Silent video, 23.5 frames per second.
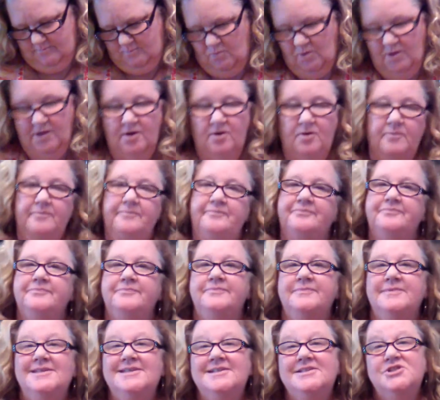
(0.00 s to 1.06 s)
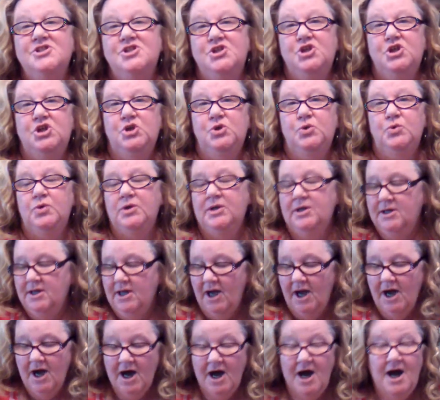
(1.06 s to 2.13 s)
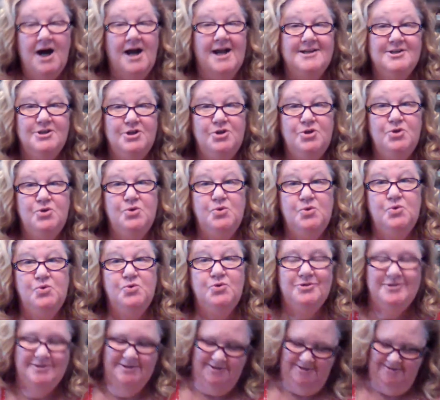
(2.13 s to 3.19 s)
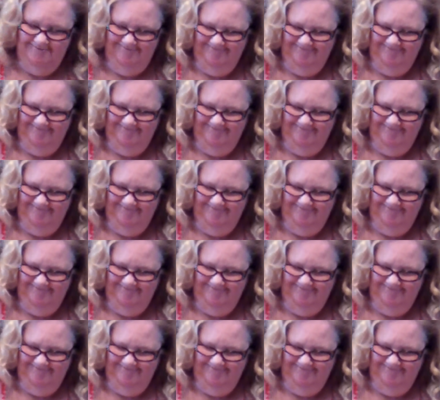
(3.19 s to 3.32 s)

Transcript: Well, it's noon. High noon.